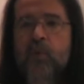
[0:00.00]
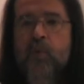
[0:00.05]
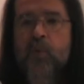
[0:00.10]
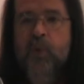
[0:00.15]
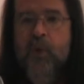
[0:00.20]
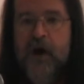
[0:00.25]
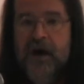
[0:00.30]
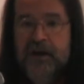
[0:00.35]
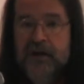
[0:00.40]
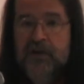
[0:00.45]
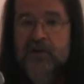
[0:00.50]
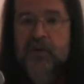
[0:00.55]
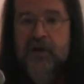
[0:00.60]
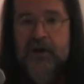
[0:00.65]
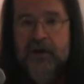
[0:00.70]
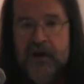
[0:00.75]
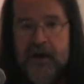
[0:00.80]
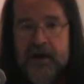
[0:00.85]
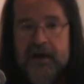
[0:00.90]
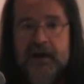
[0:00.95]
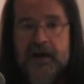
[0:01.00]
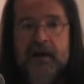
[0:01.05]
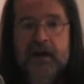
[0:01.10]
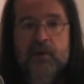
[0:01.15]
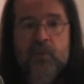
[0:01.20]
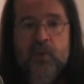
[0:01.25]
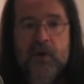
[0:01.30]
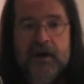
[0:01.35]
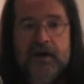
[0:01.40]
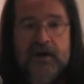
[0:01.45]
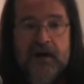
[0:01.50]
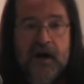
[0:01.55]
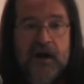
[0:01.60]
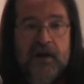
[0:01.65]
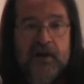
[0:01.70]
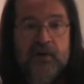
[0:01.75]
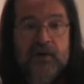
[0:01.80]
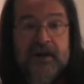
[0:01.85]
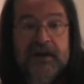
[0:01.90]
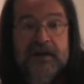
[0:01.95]
what you are lighting and what
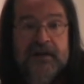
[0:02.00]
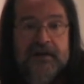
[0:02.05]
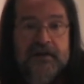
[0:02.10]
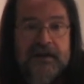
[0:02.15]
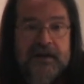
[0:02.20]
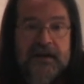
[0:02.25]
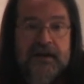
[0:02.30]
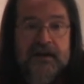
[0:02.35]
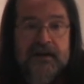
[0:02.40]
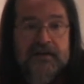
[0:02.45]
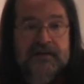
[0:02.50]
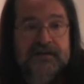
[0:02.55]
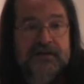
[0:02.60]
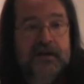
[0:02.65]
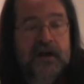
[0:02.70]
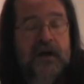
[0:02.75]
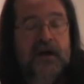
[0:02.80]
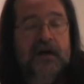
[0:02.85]
color it needs.